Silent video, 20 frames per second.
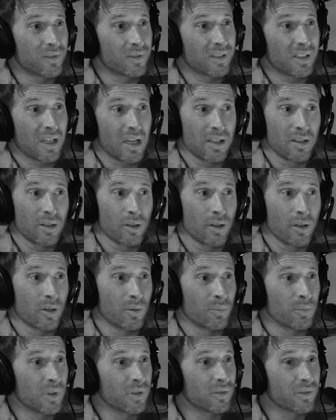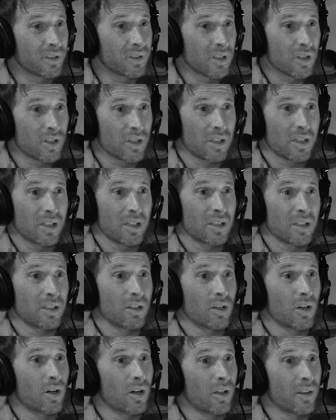skater, musician,
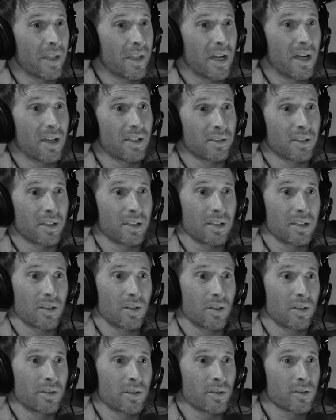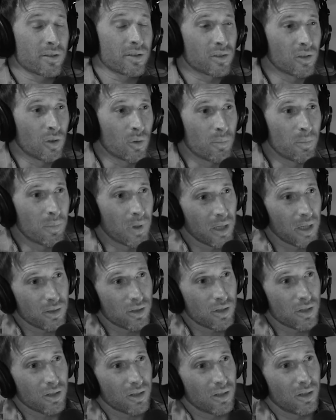all that. Like there's so
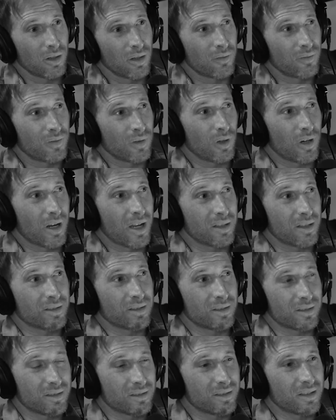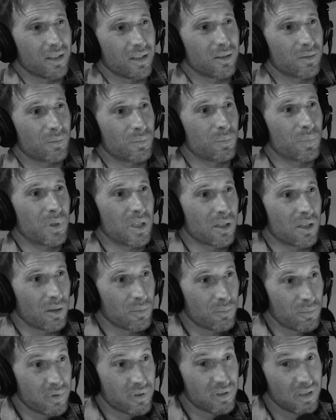much of your essence that
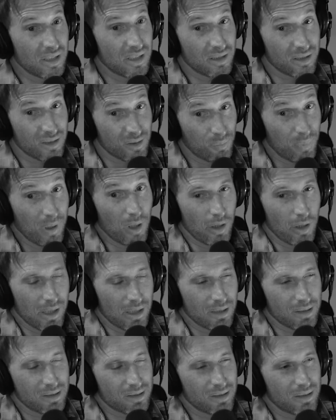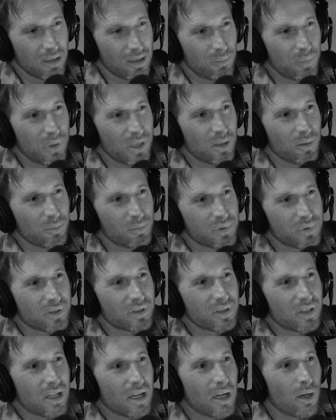becomes the experience that becomes
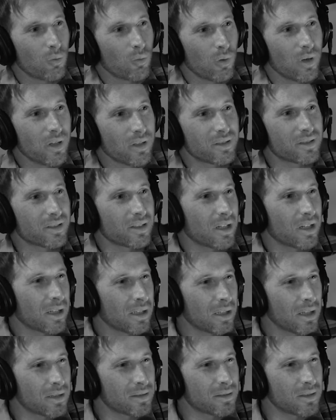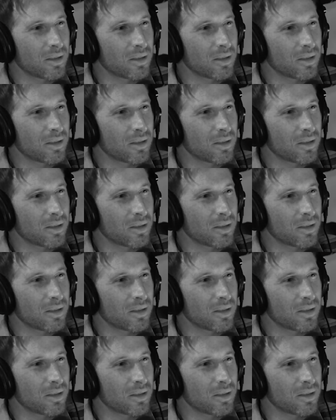at risk, I guess,